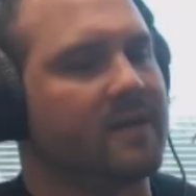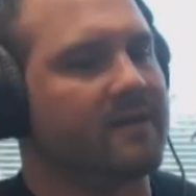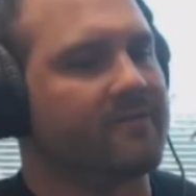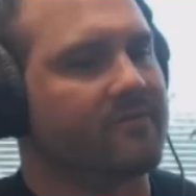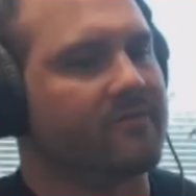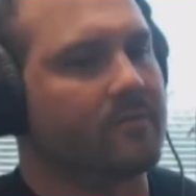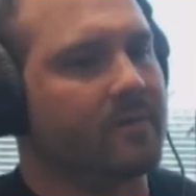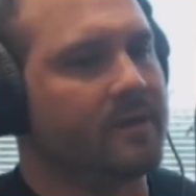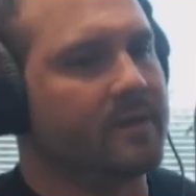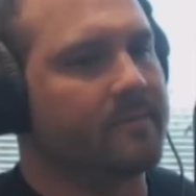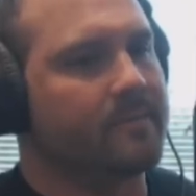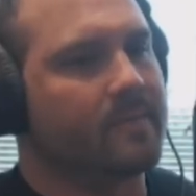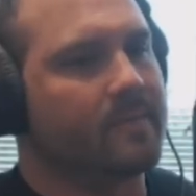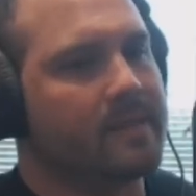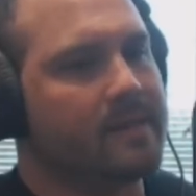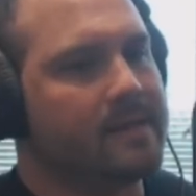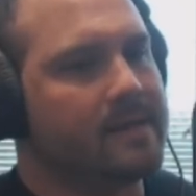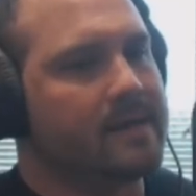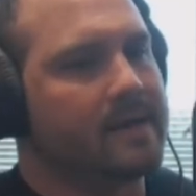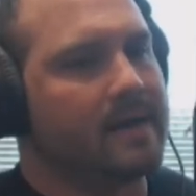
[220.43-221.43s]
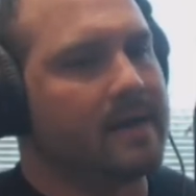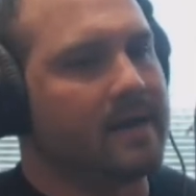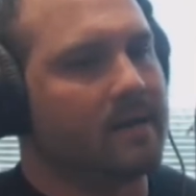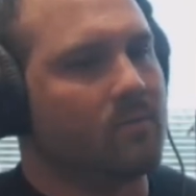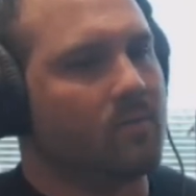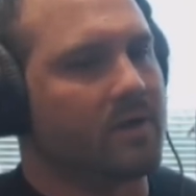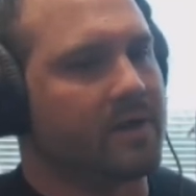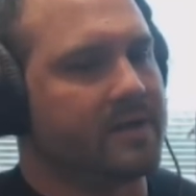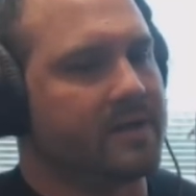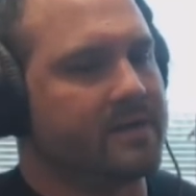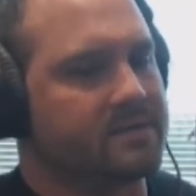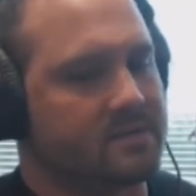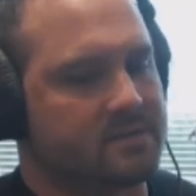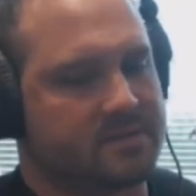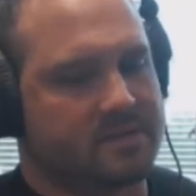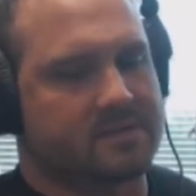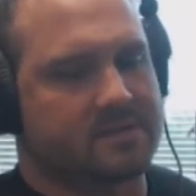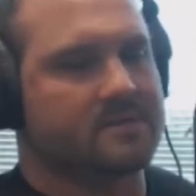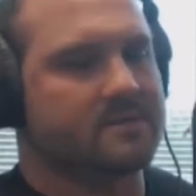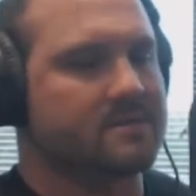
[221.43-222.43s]
lot from him. One of his
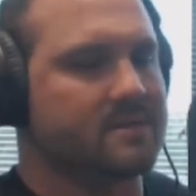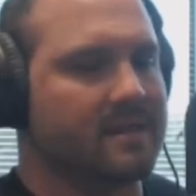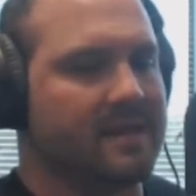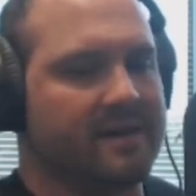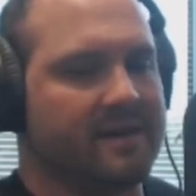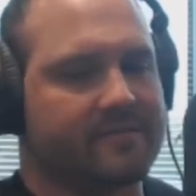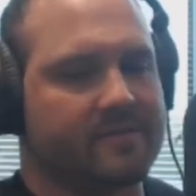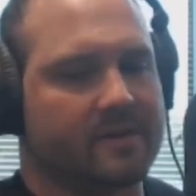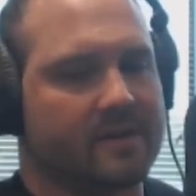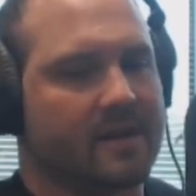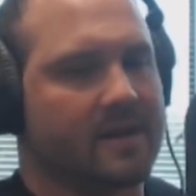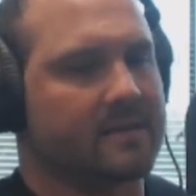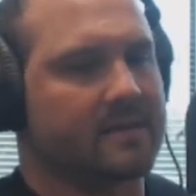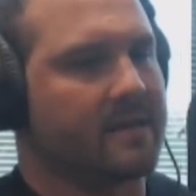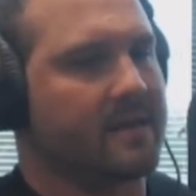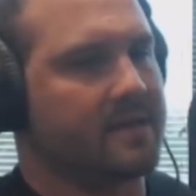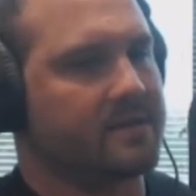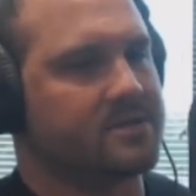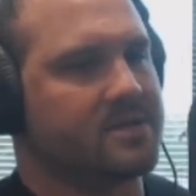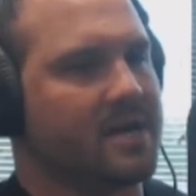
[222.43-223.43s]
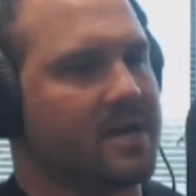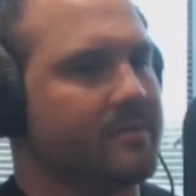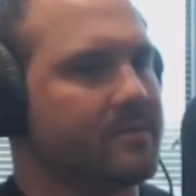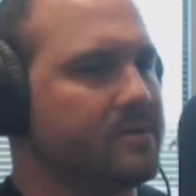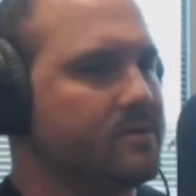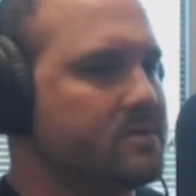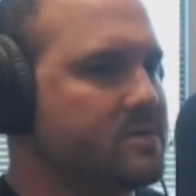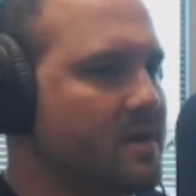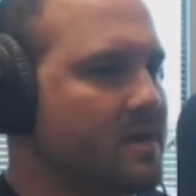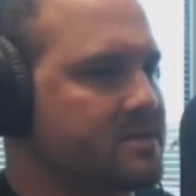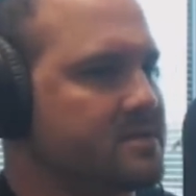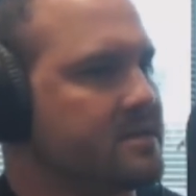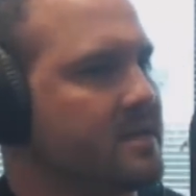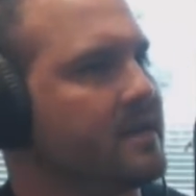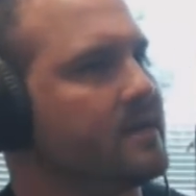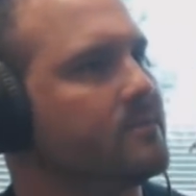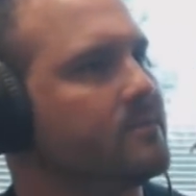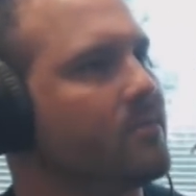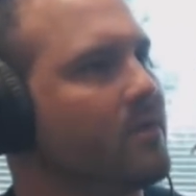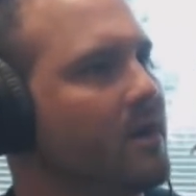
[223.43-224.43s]
assistants left and got the head job at Utah
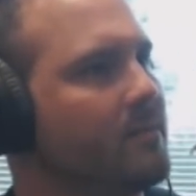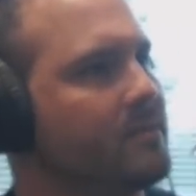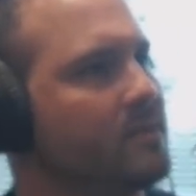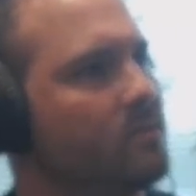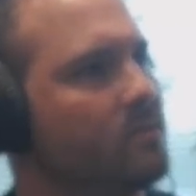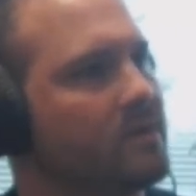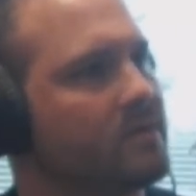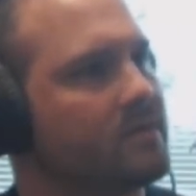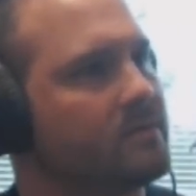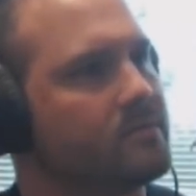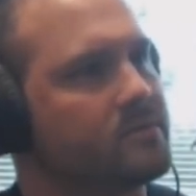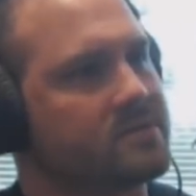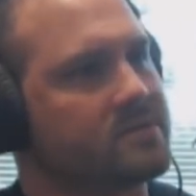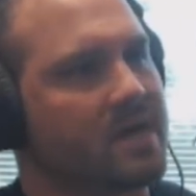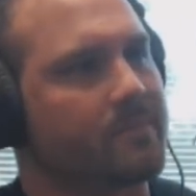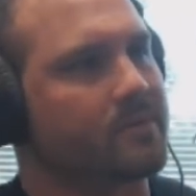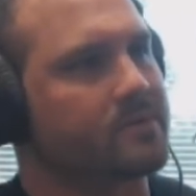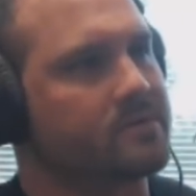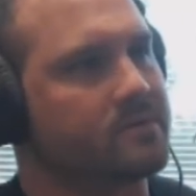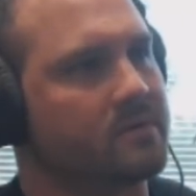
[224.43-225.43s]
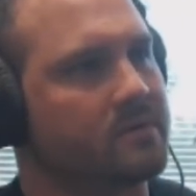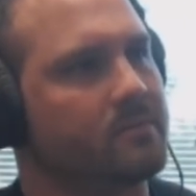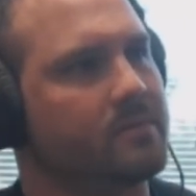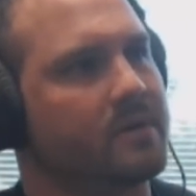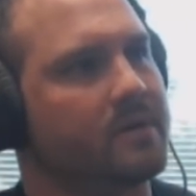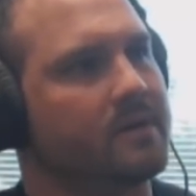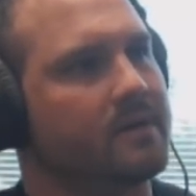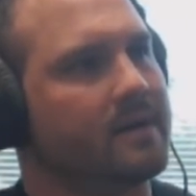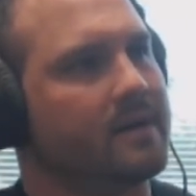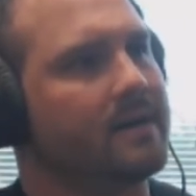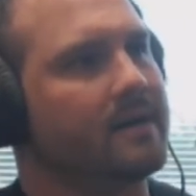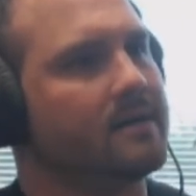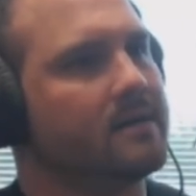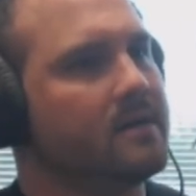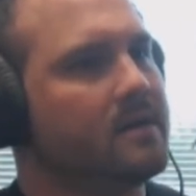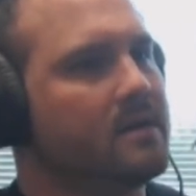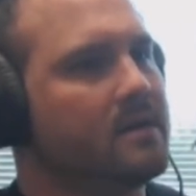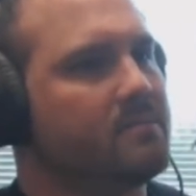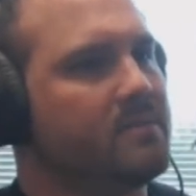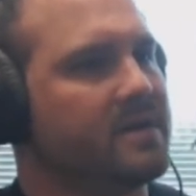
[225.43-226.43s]
State and brought me with him. His opportunity to be
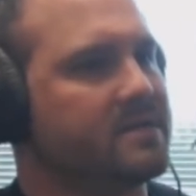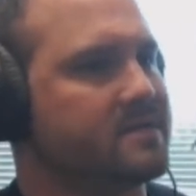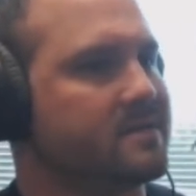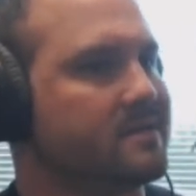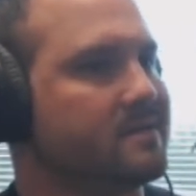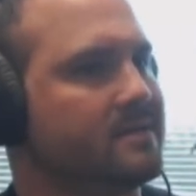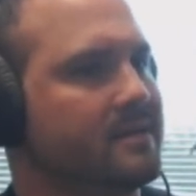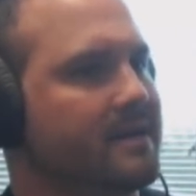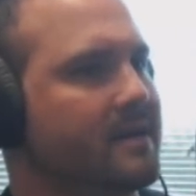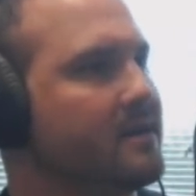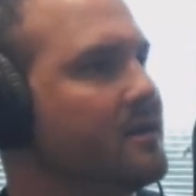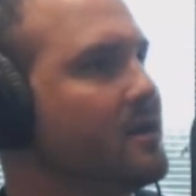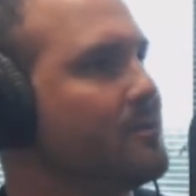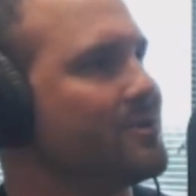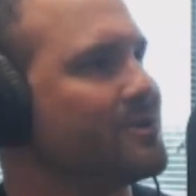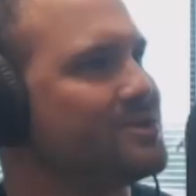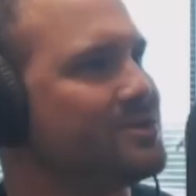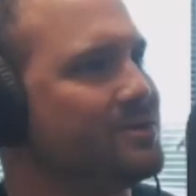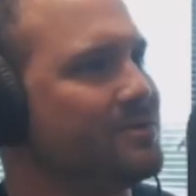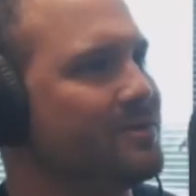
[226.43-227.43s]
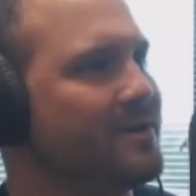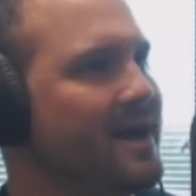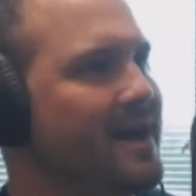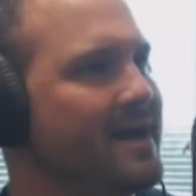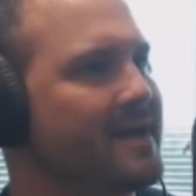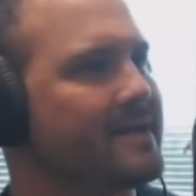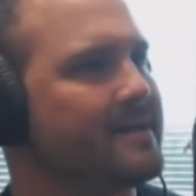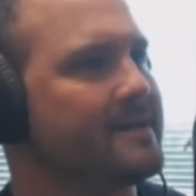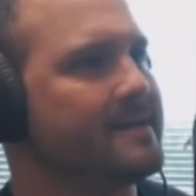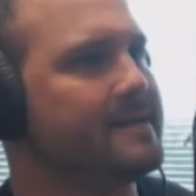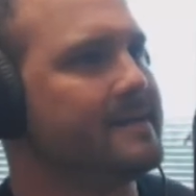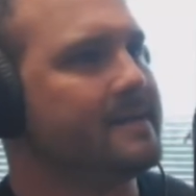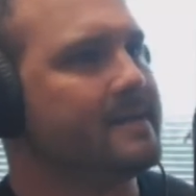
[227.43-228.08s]
basically like a number 2 guy.